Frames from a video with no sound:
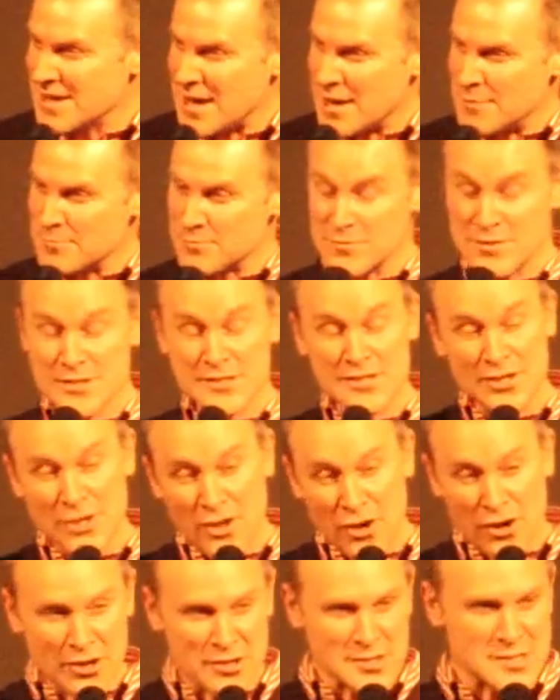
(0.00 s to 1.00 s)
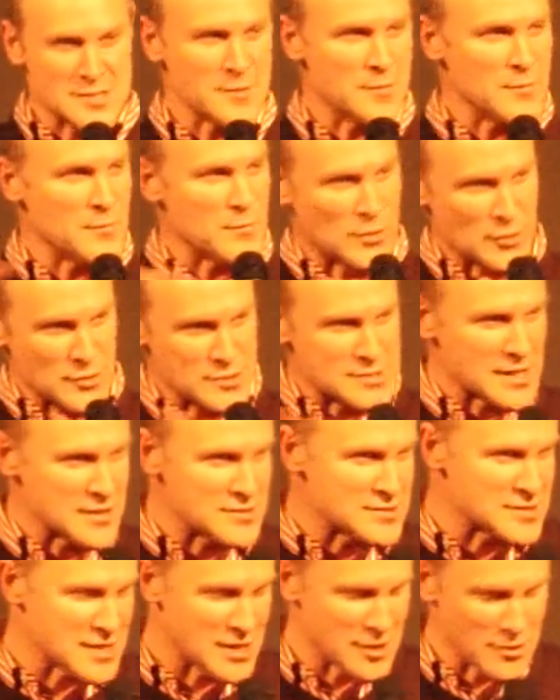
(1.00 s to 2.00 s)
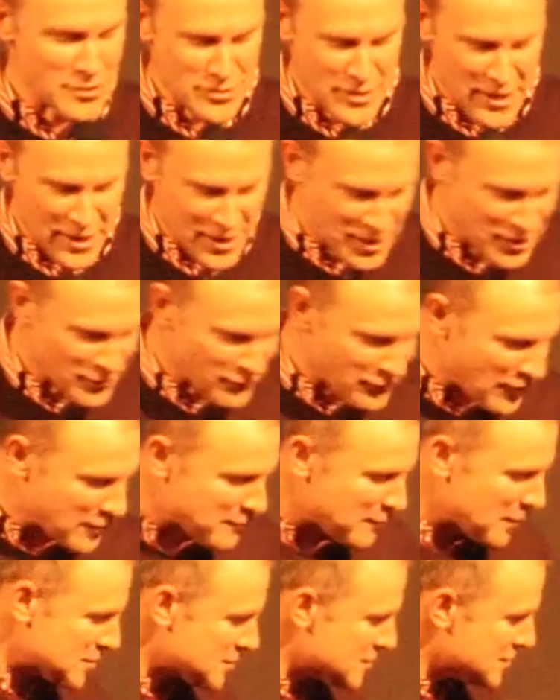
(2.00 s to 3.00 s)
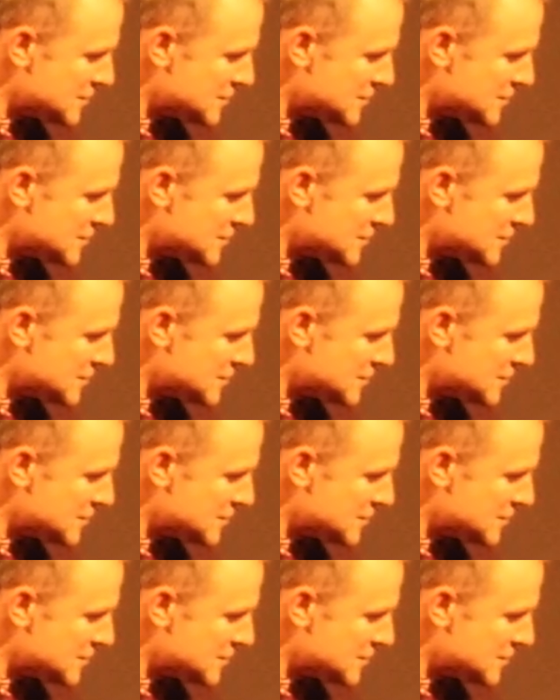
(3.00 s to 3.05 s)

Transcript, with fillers: um, to God, but also to you. Thank you very much